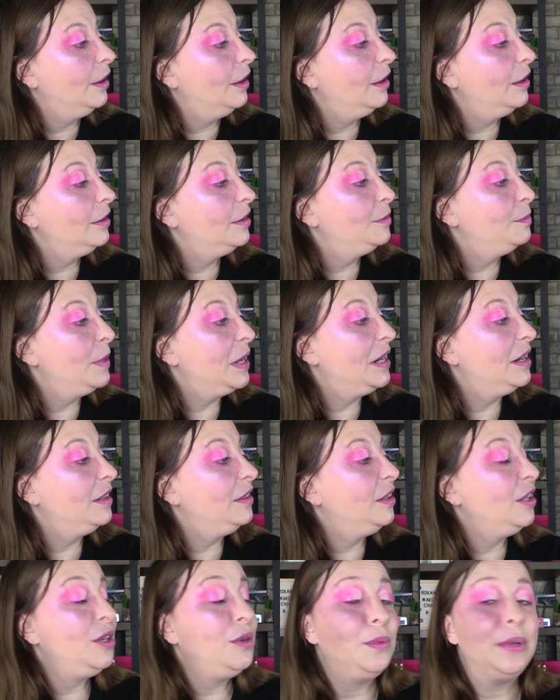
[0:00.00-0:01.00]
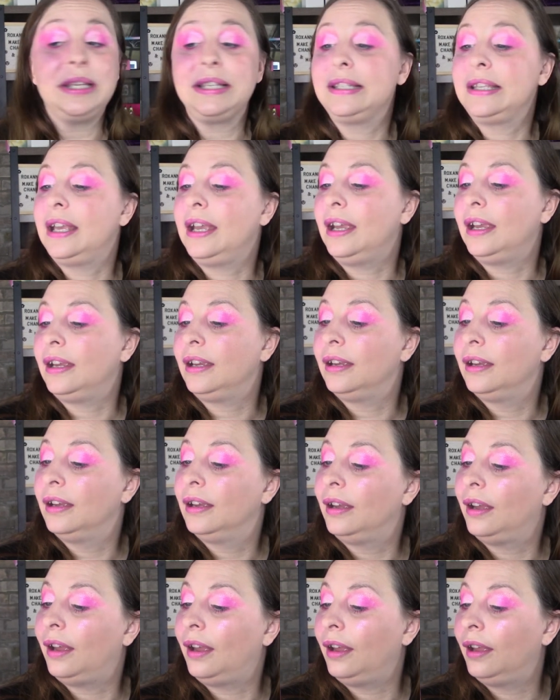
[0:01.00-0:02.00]
It's made in the USA.
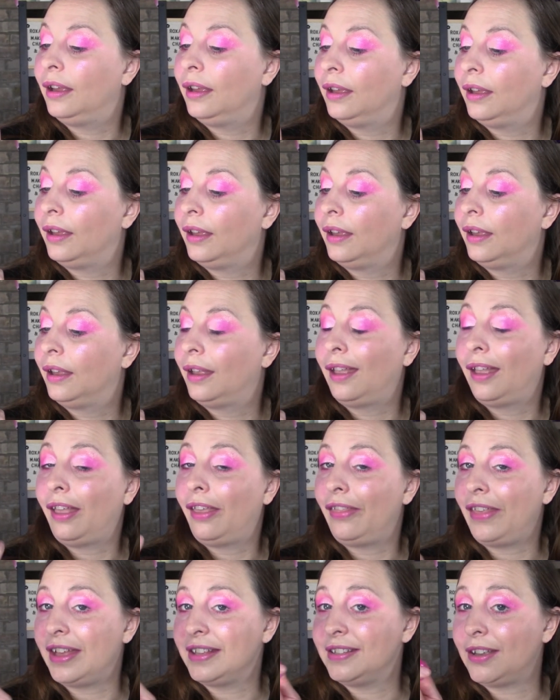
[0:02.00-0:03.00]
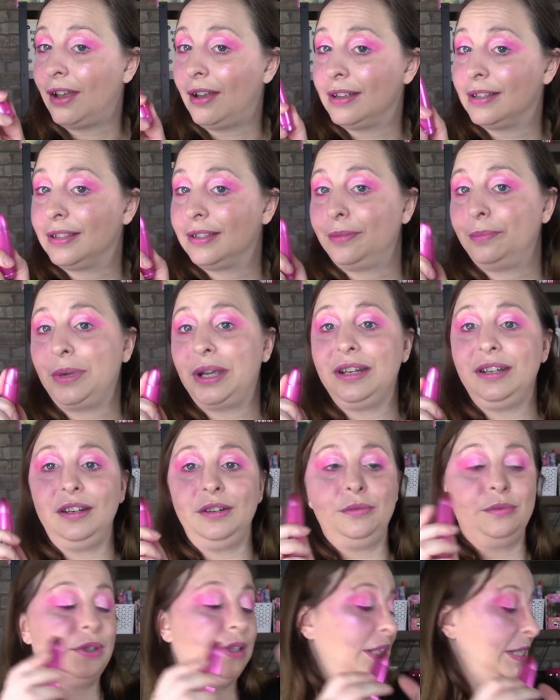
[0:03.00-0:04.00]
Huh. That's awesome. I
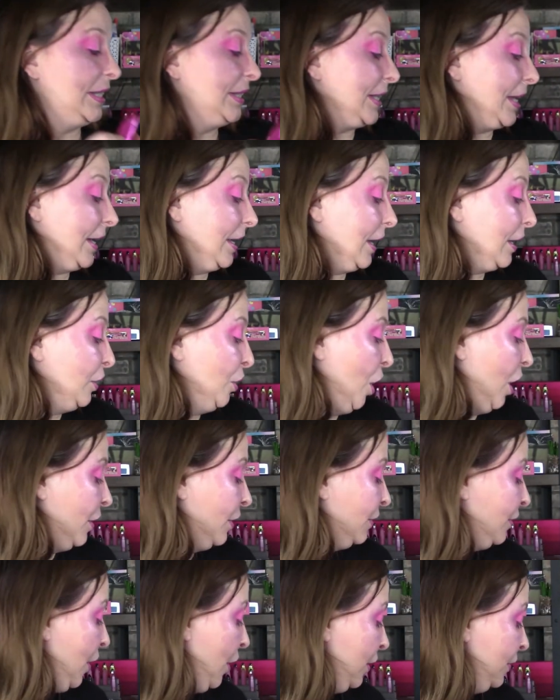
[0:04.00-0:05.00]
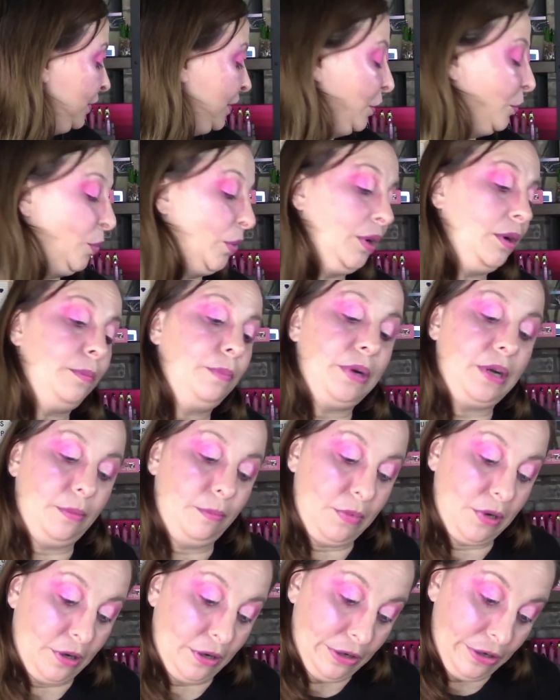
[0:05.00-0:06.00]
didn't realize that. I thought they were, but
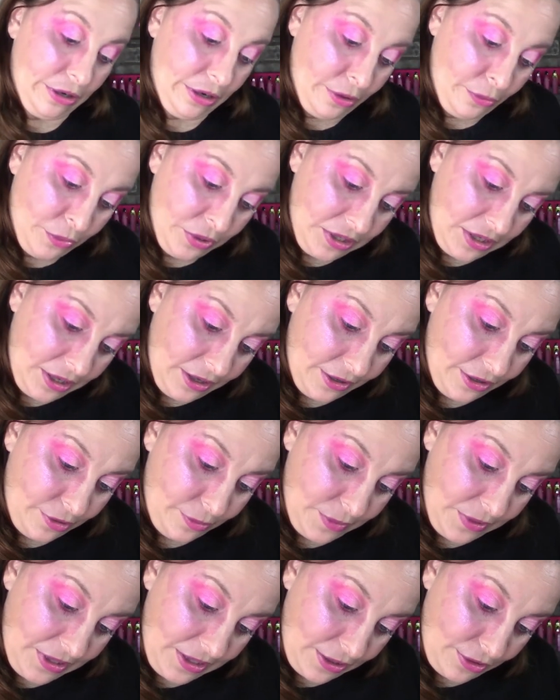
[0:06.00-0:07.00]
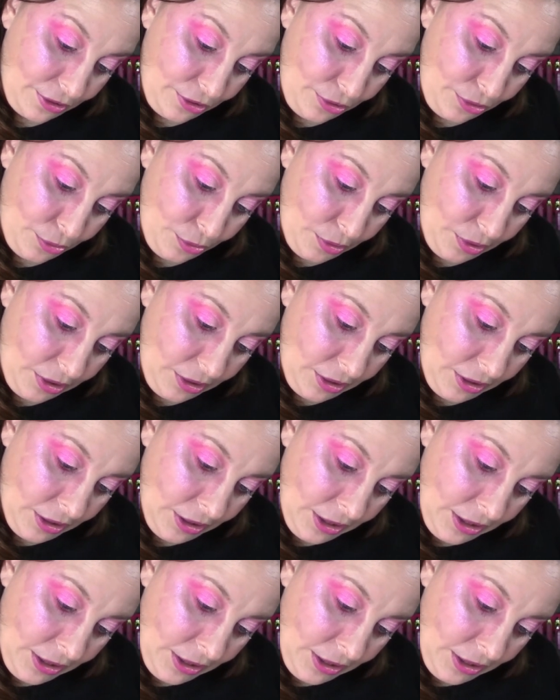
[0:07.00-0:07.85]
I'm not. I wasn't 100% sure.